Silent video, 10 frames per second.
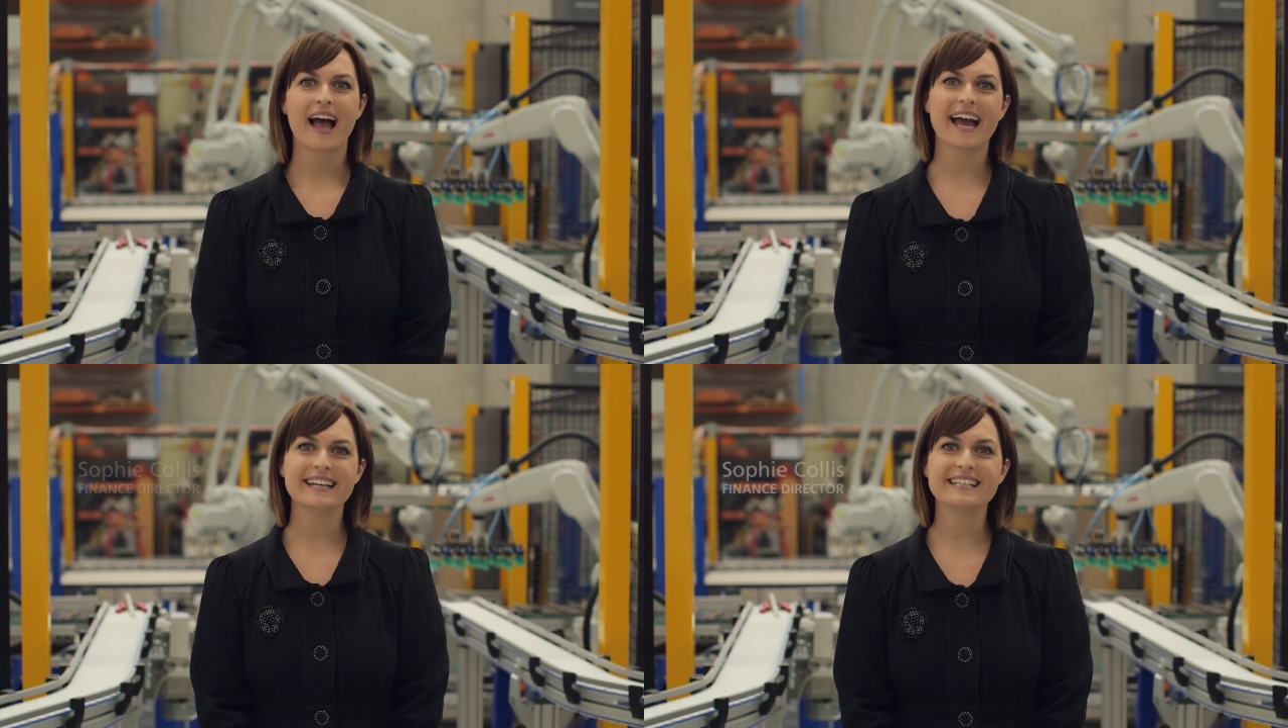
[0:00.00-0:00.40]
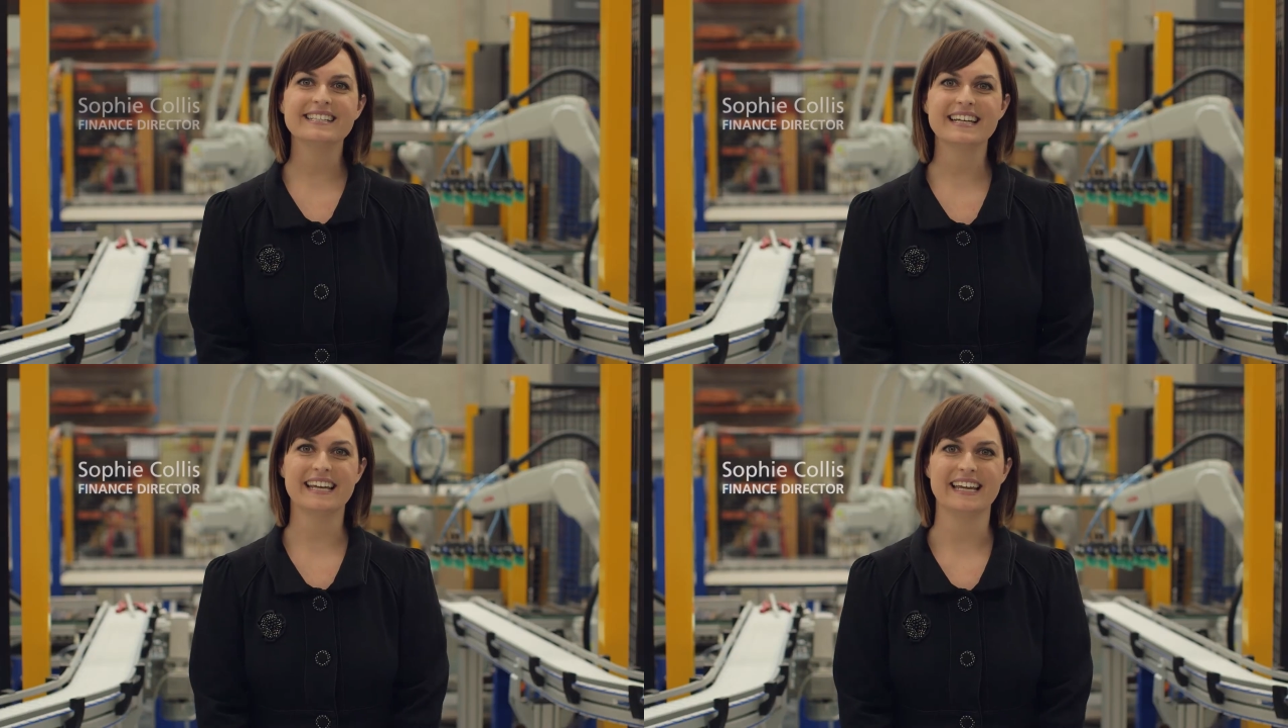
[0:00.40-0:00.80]

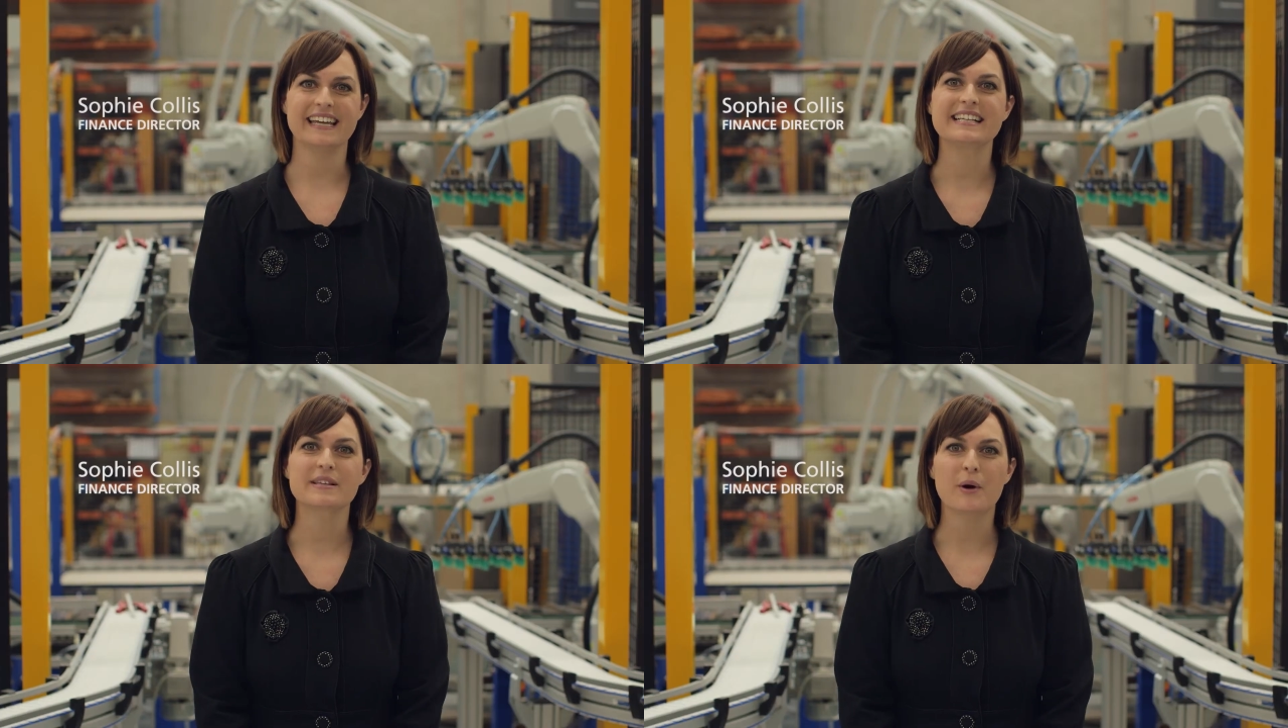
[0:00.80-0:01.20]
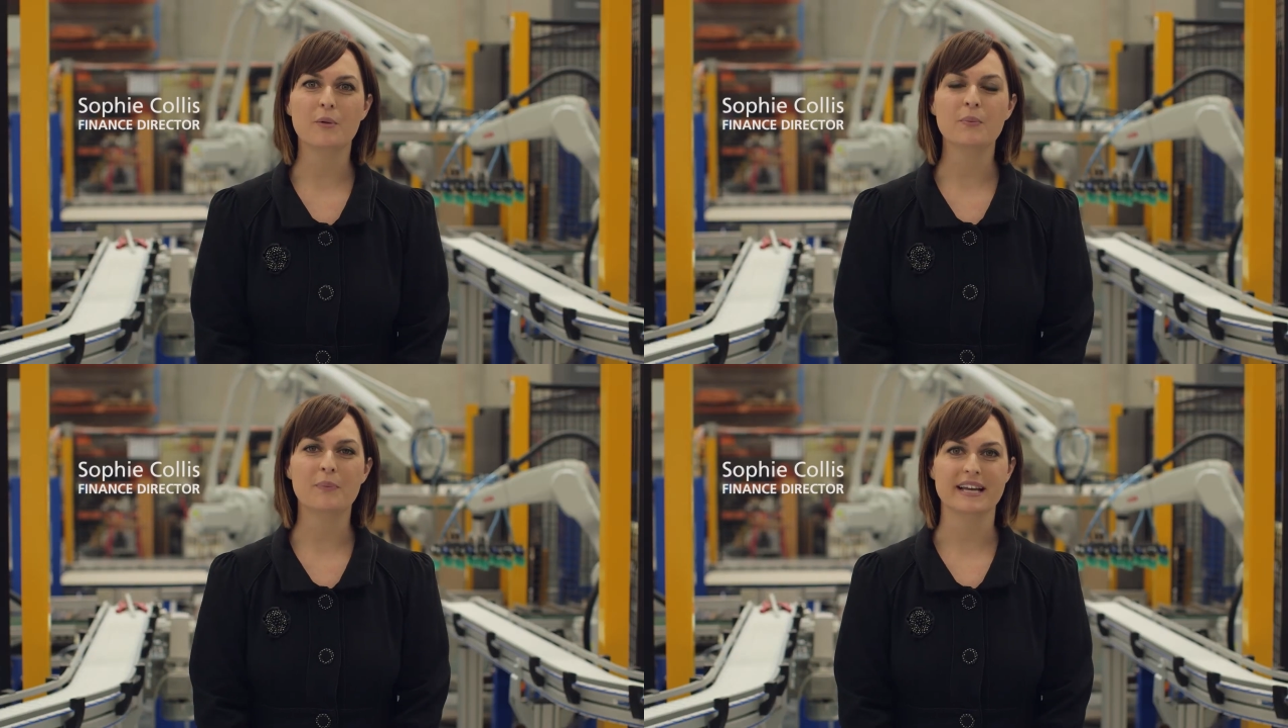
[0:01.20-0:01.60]
ADDE is a
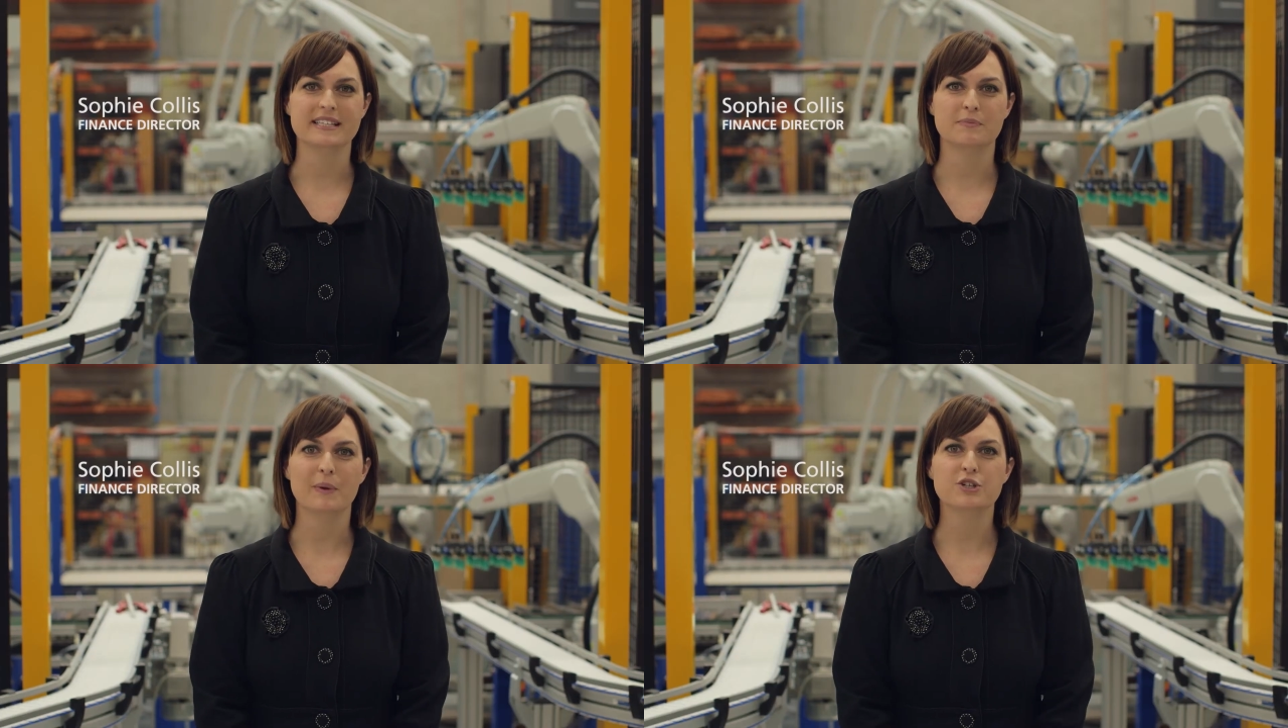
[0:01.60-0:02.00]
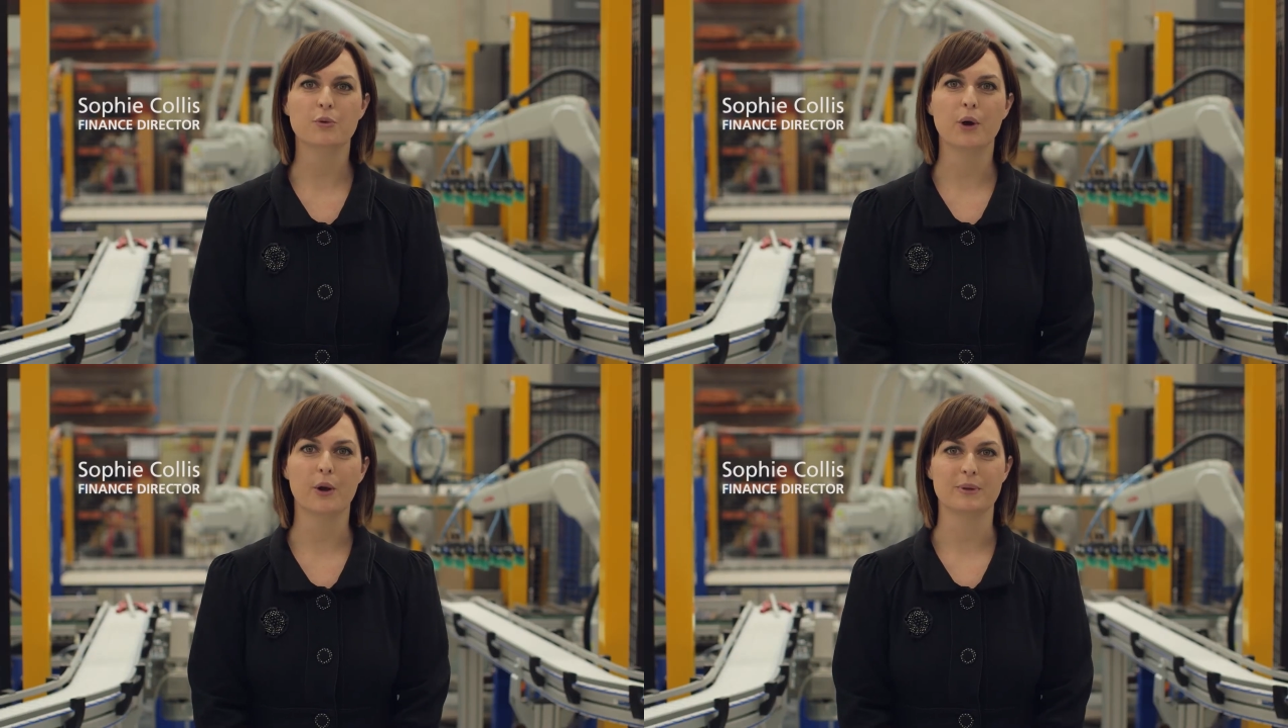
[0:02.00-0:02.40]
Melbourne-based special
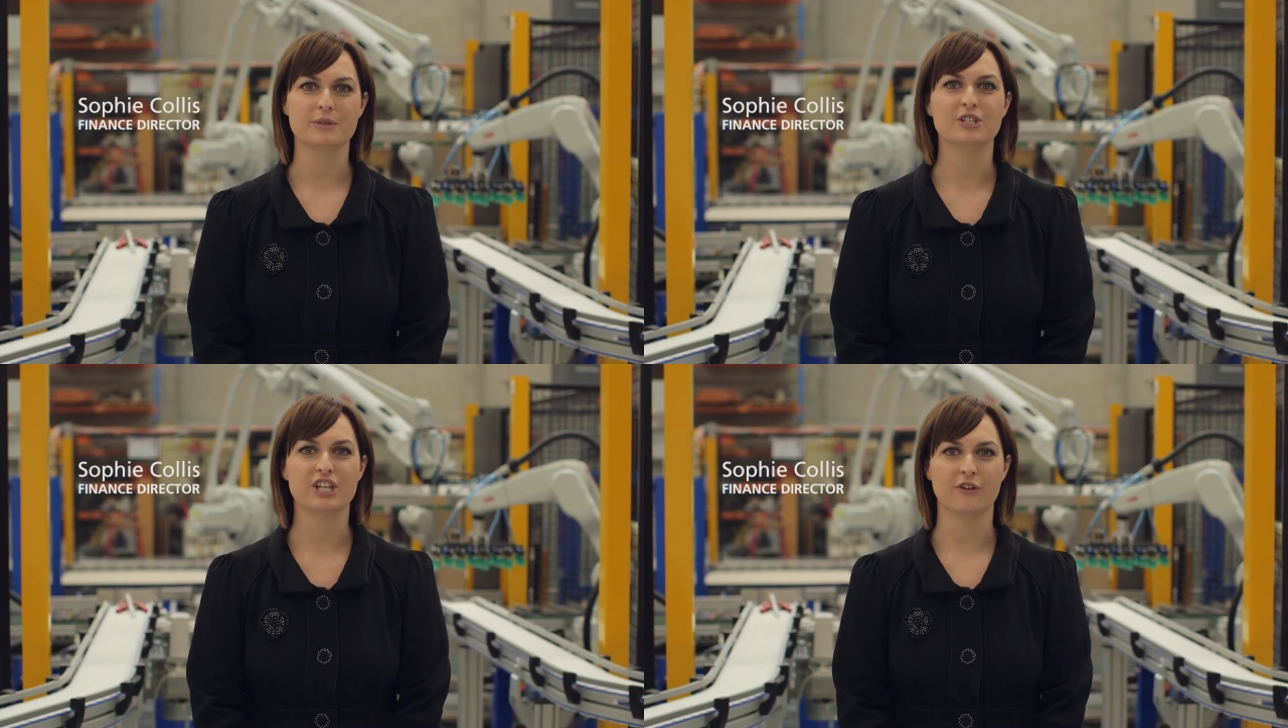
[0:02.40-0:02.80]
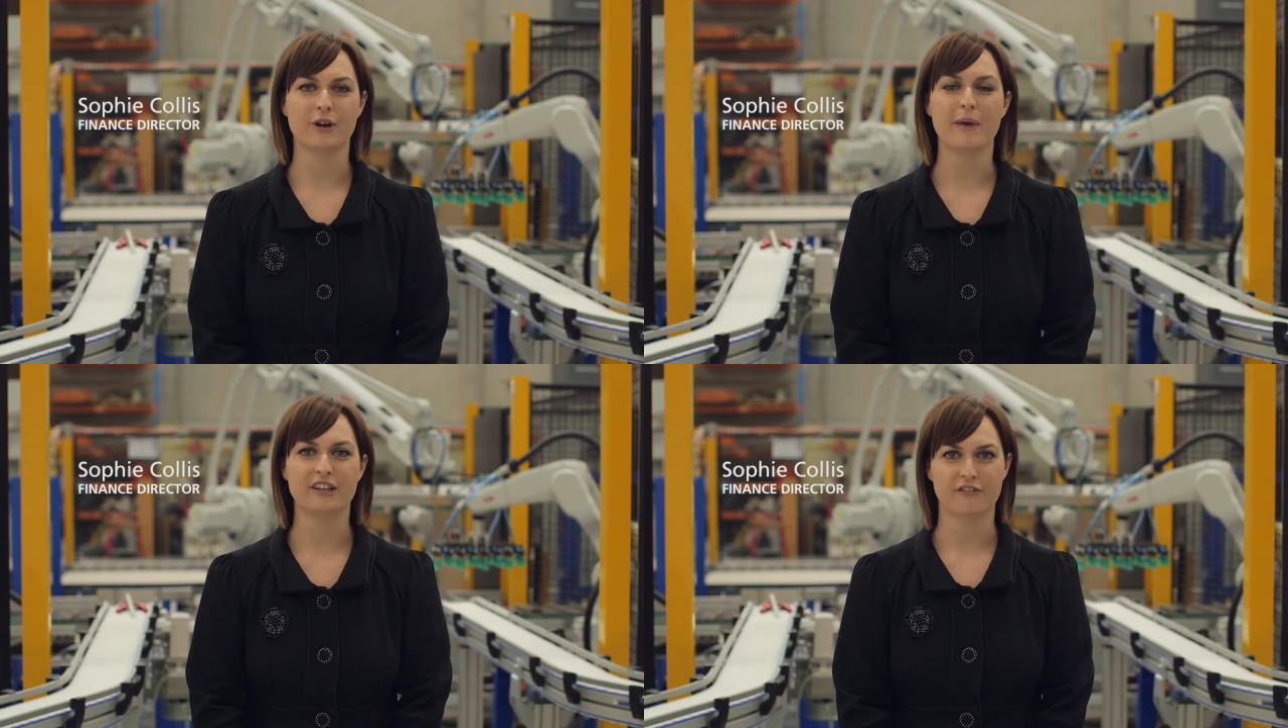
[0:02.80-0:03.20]
purpose machinery
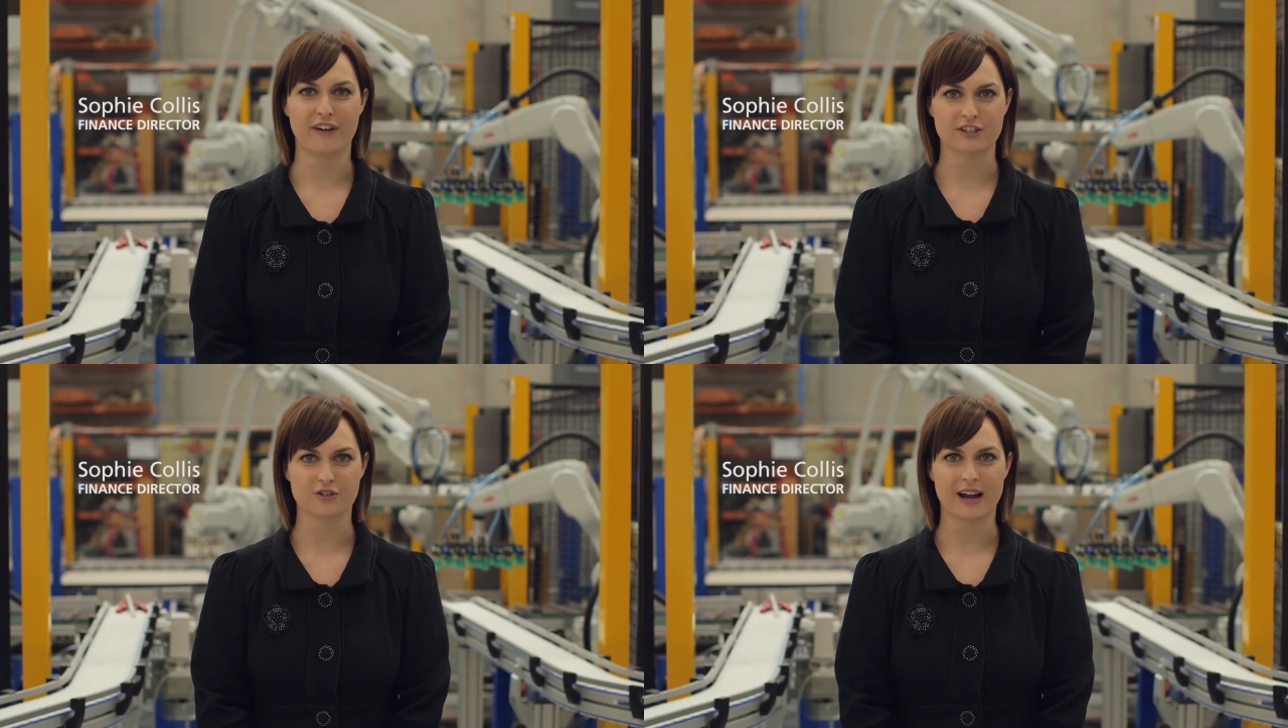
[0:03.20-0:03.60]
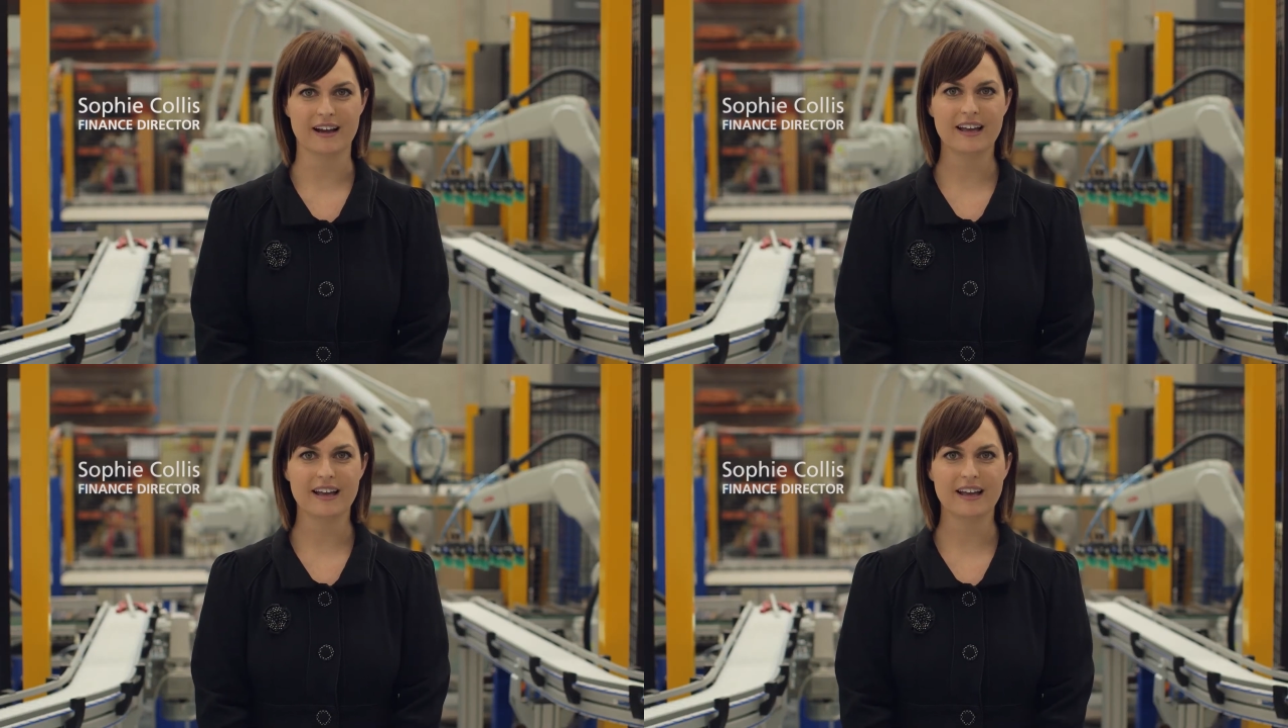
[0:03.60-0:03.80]
manufacturer.